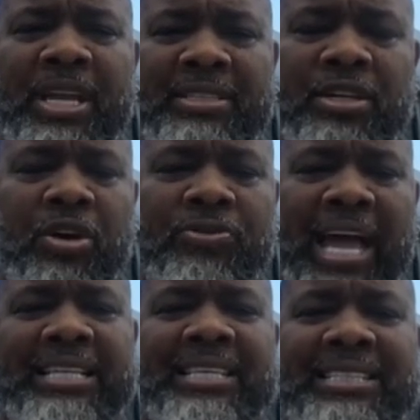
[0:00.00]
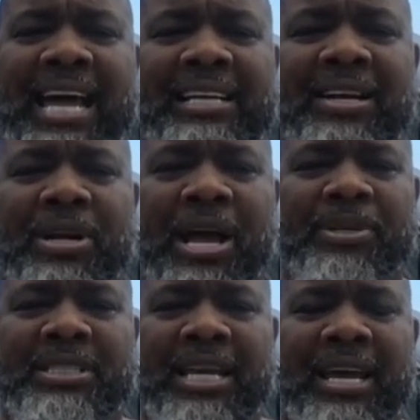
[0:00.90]
So that's exactly what I
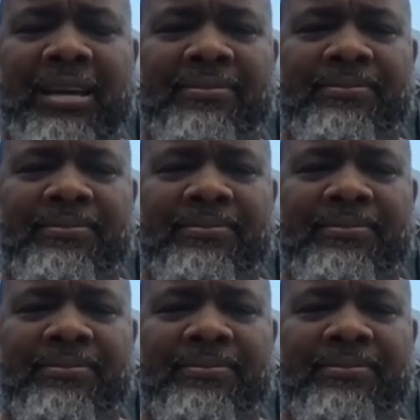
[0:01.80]
would say.